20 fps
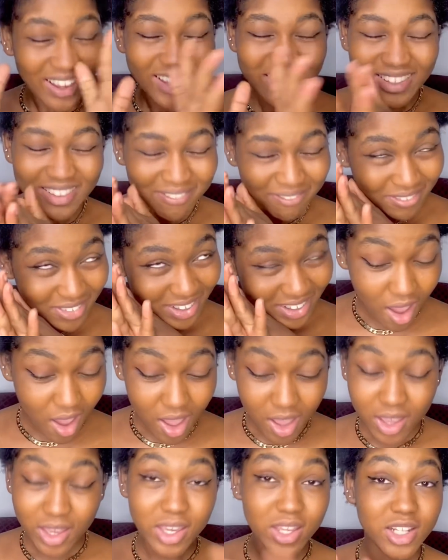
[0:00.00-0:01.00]
but
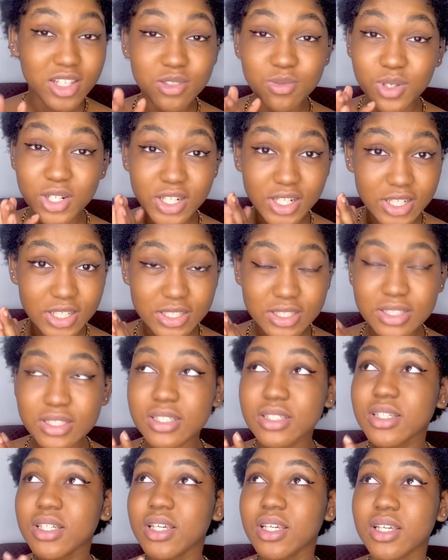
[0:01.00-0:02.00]
it is what it is.
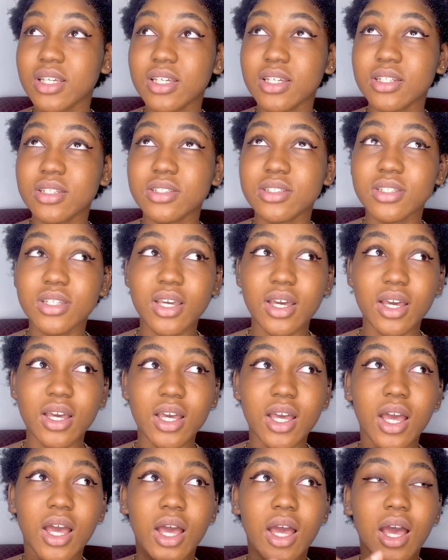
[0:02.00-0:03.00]
And yeah,
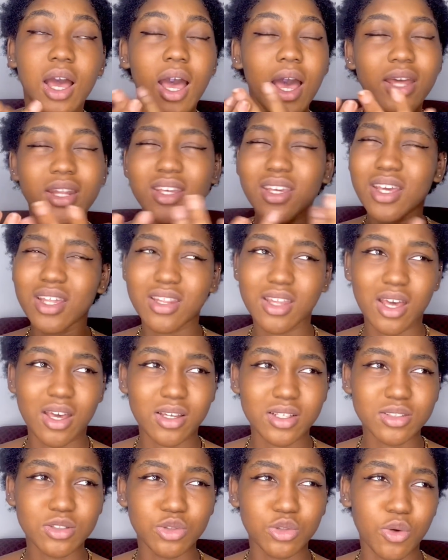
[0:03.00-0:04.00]
I didn't get that.
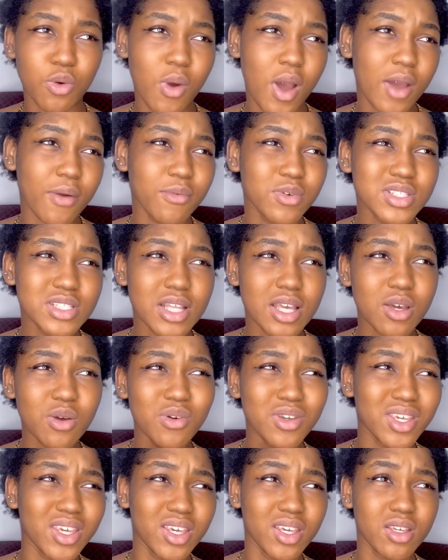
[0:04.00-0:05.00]
So I was like,
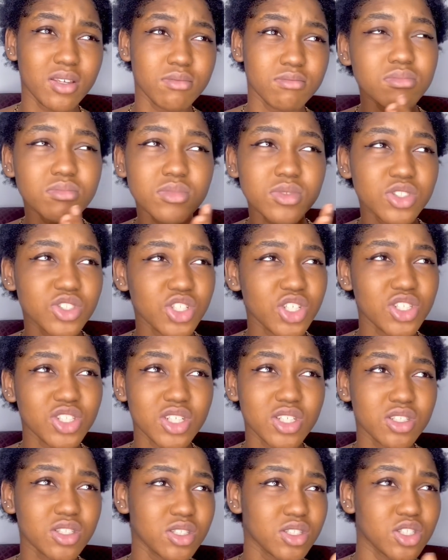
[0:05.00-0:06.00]
okay,
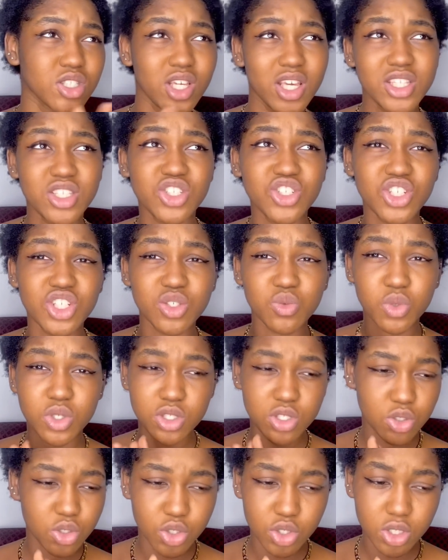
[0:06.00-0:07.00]
JHS to SHS wasn't
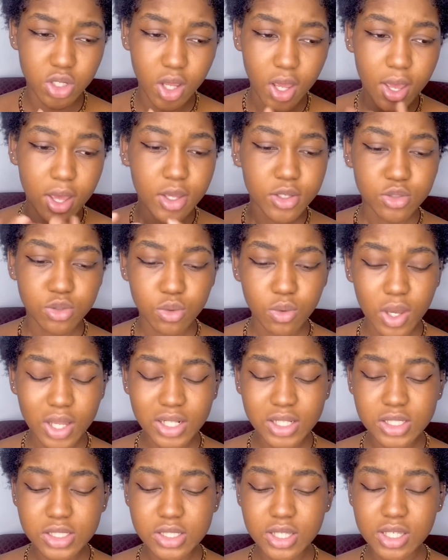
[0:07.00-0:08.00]
good, so at
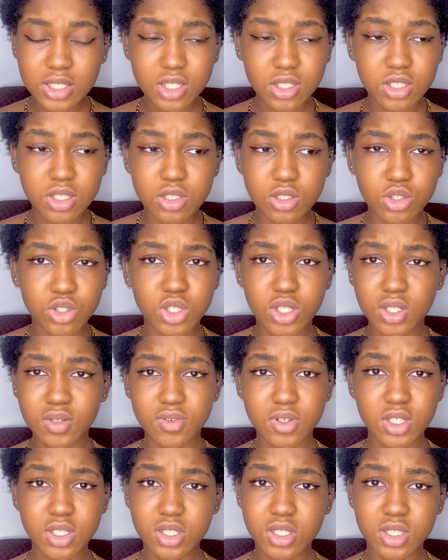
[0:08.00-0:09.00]
least SHS to
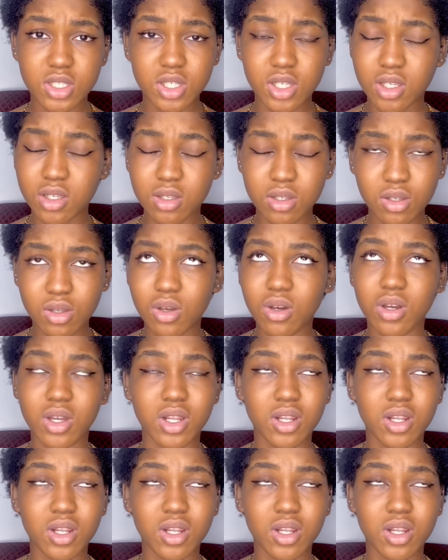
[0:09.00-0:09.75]
university, good.